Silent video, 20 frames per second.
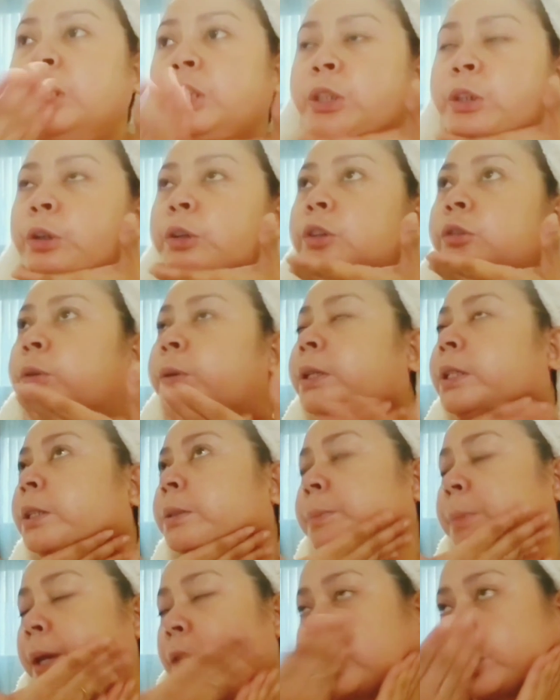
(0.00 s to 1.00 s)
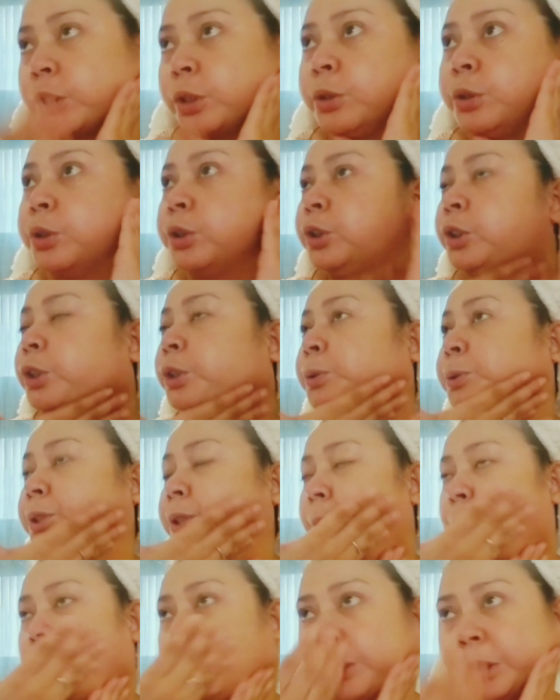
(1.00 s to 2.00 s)
to always make sure to use a
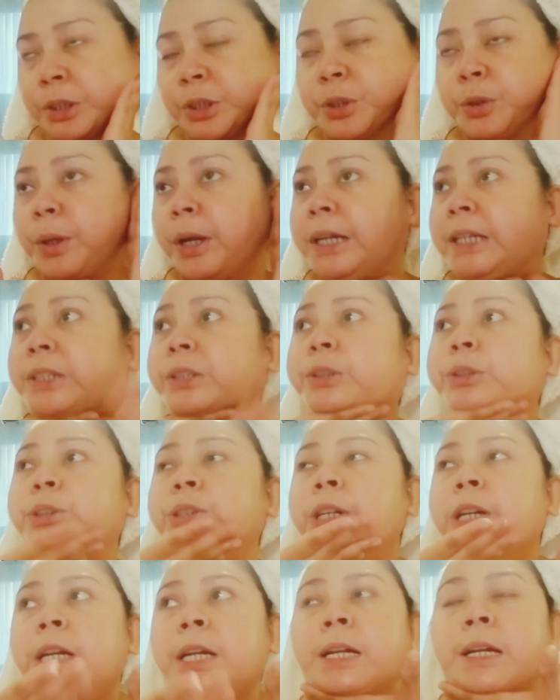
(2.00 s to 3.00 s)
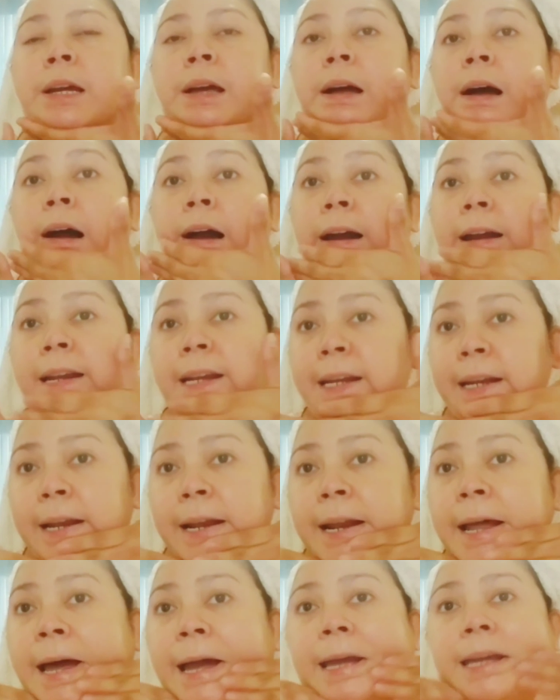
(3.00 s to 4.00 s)
moisturizer at
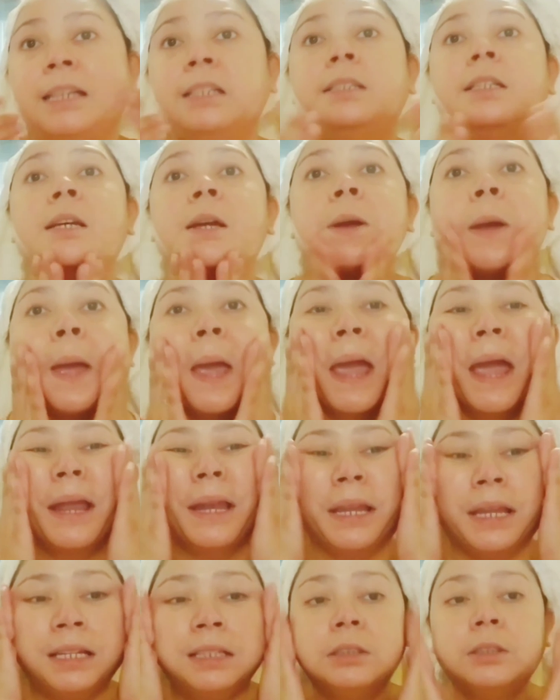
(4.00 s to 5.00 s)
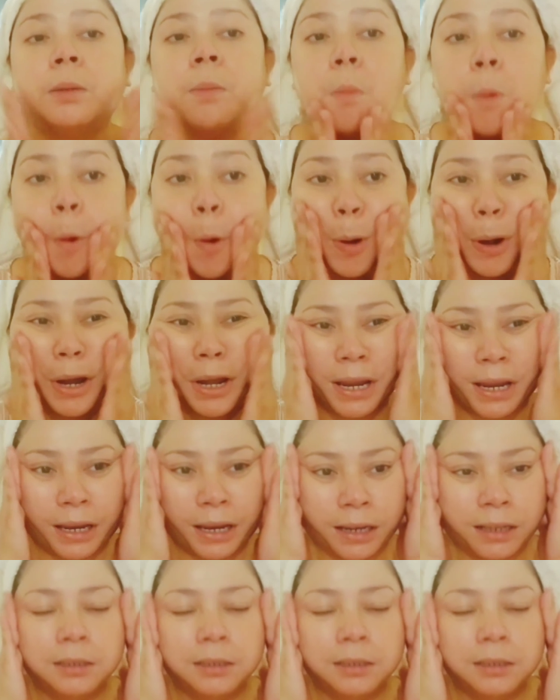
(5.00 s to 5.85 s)
night and in the morning.